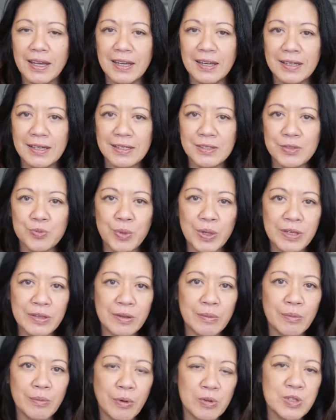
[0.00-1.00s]
It's one of
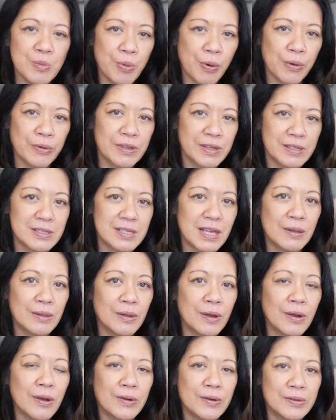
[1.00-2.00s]
the most important things I
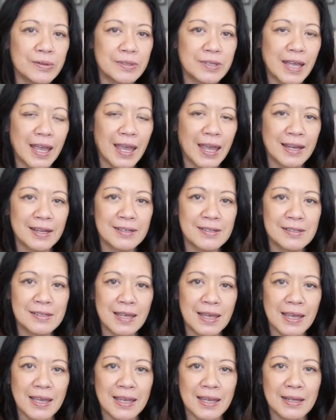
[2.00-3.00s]
learned
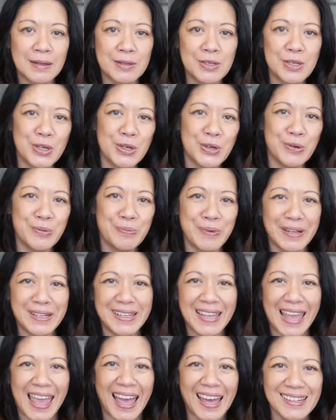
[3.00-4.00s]
as a new
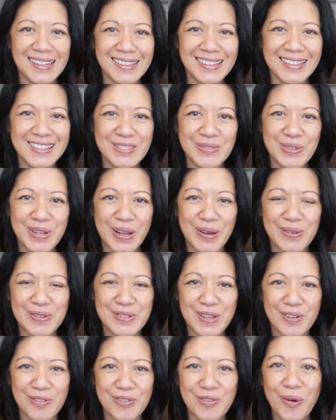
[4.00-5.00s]
budding analyst when I
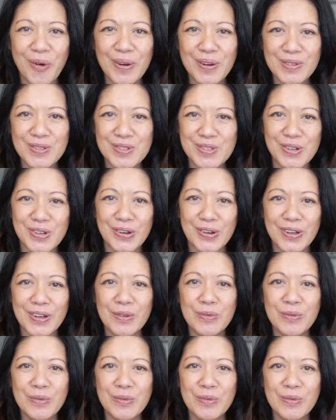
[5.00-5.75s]
was at Forrester.